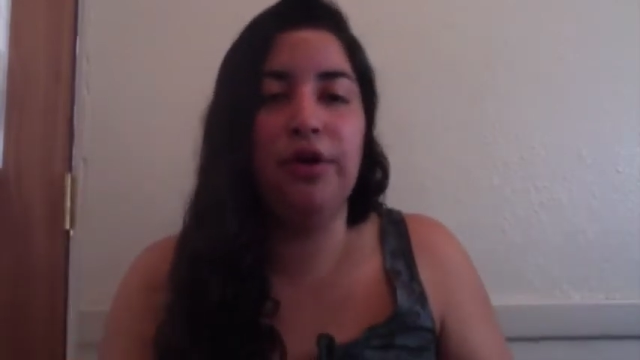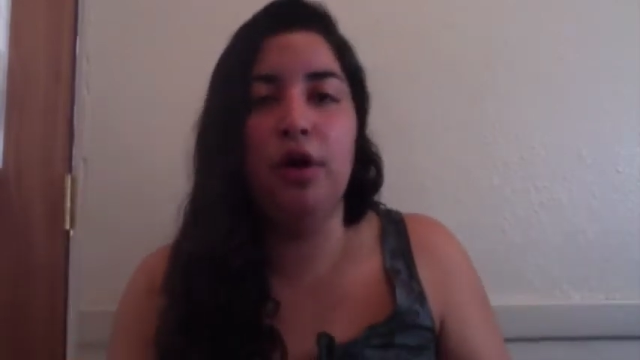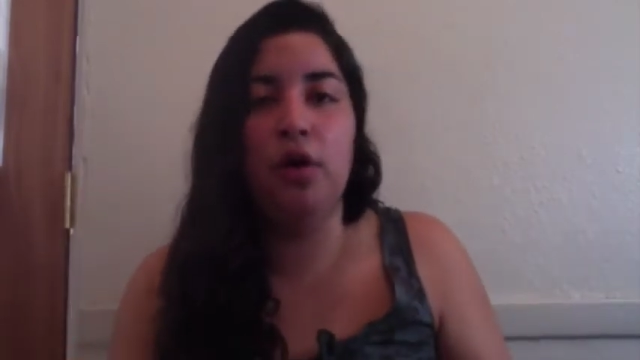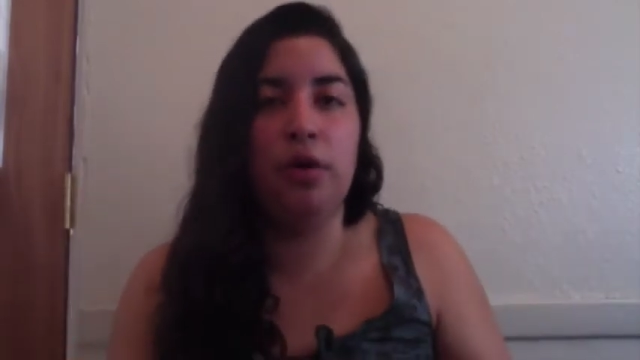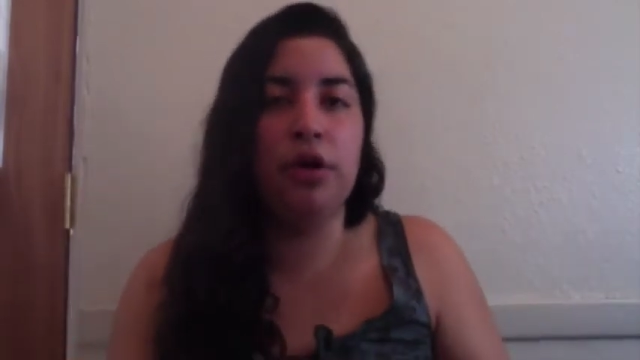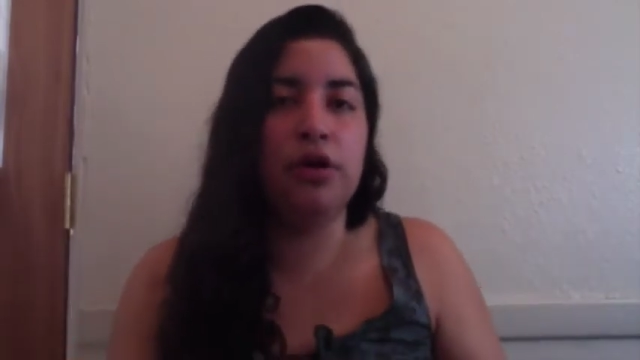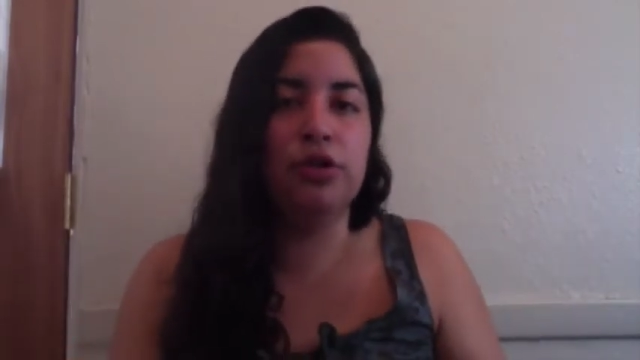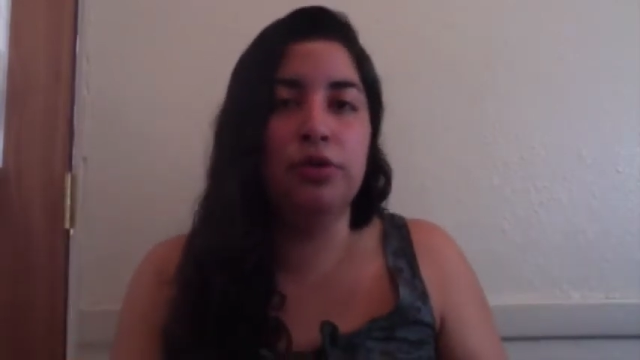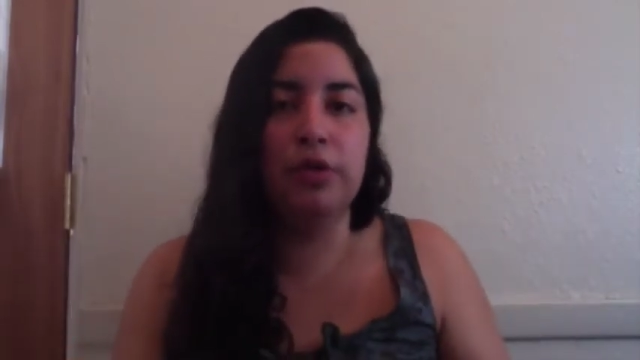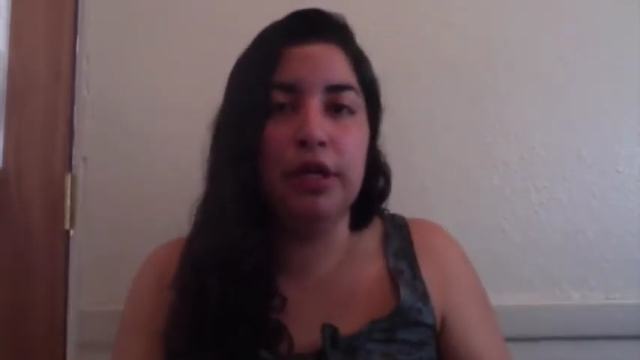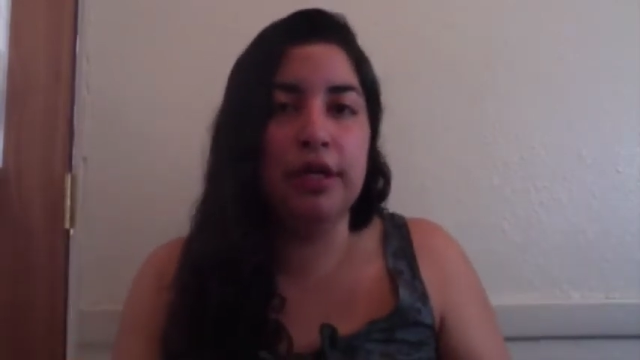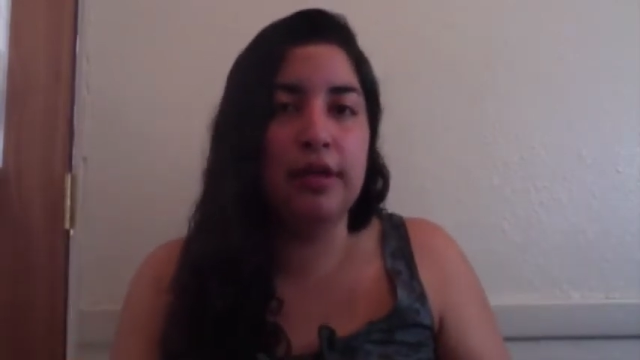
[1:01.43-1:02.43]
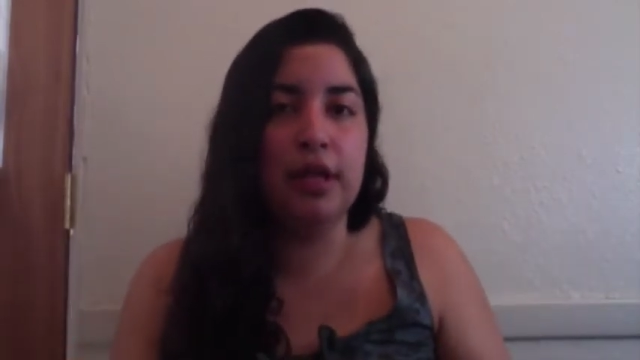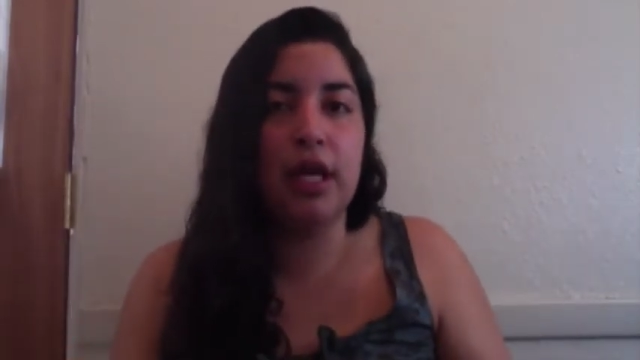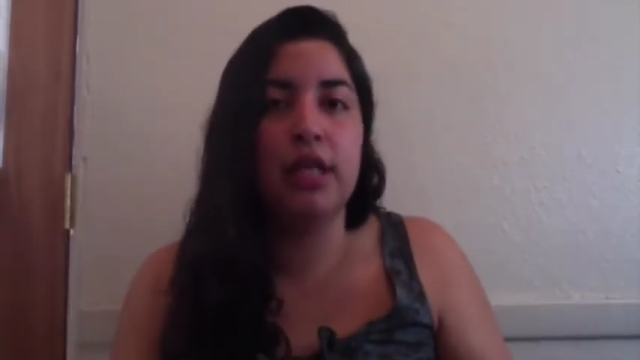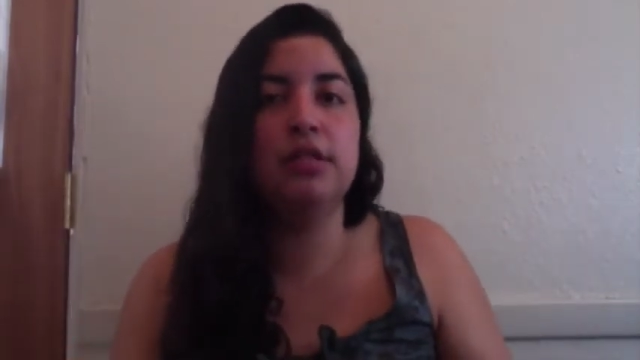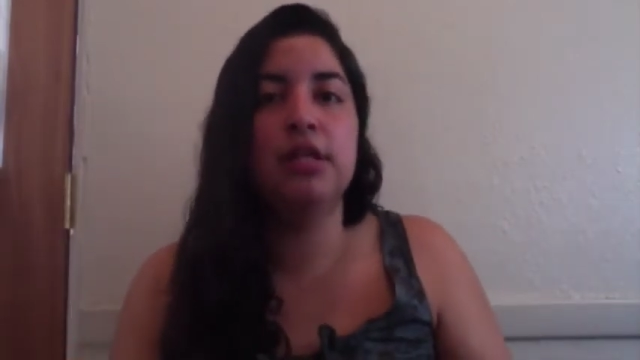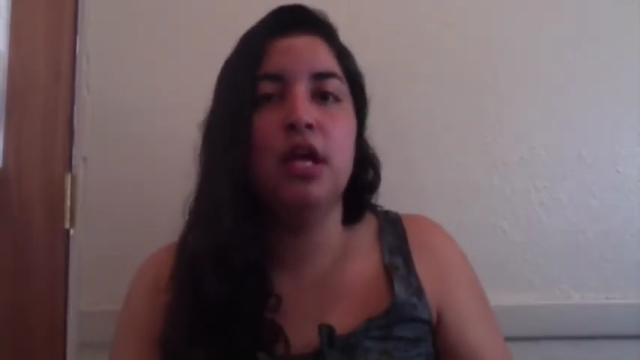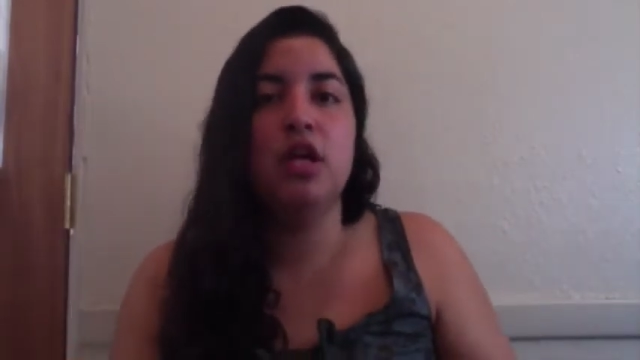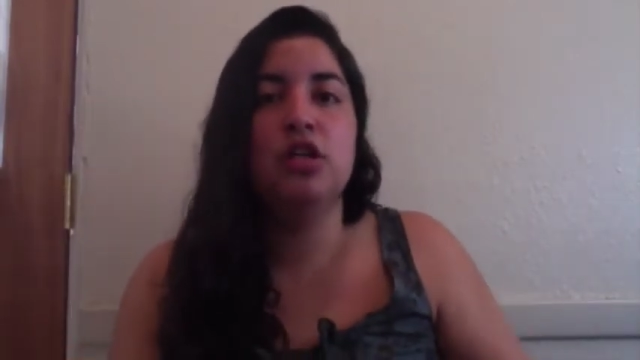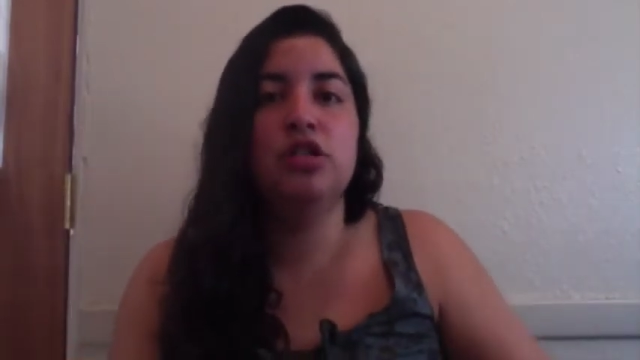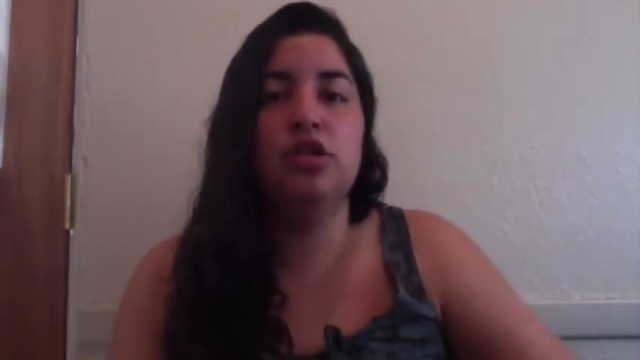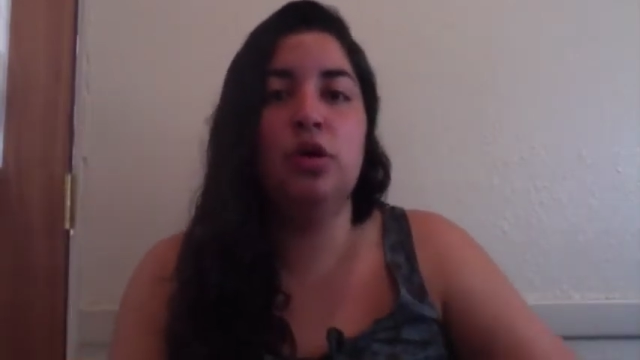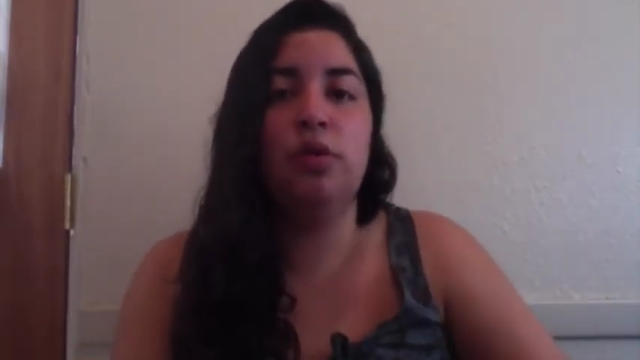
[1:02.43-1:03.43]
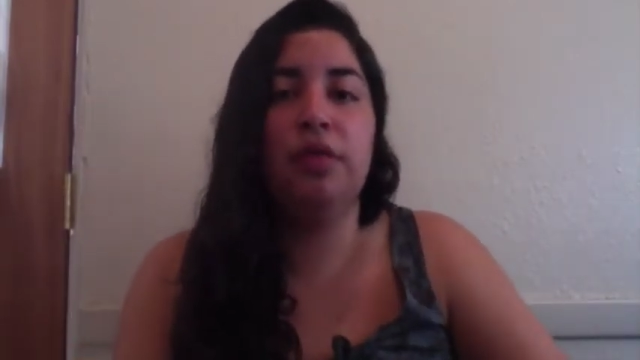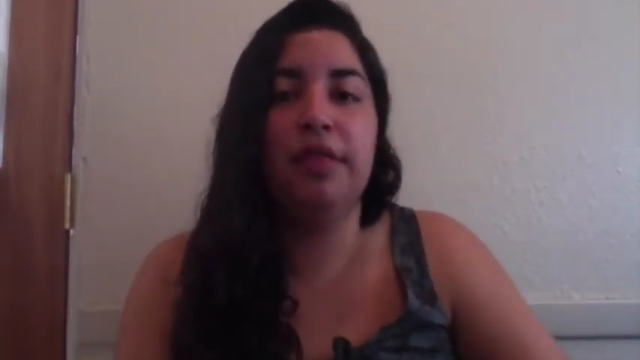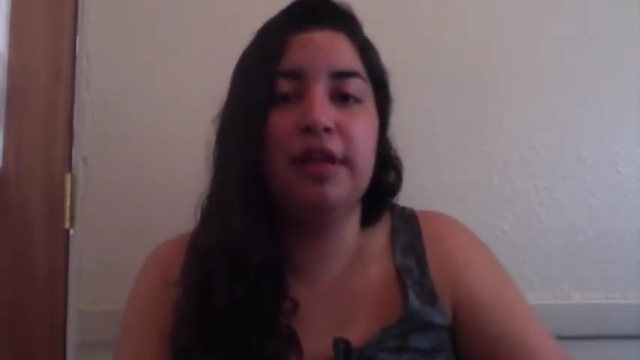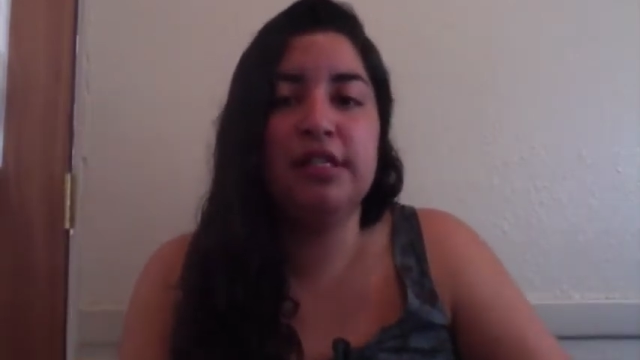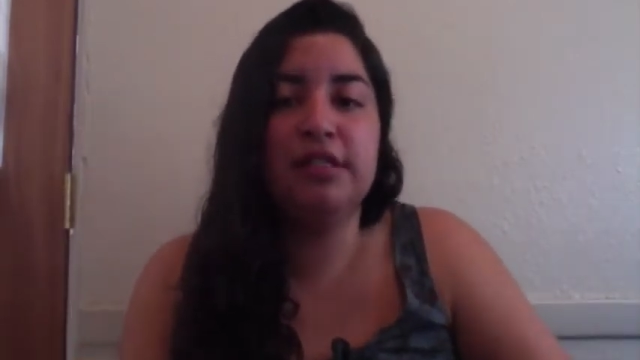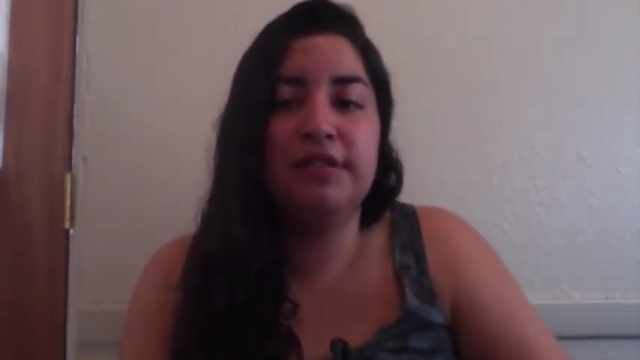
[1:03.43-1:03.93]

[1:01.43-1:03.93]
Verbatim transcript: know what you're doing in the end. So this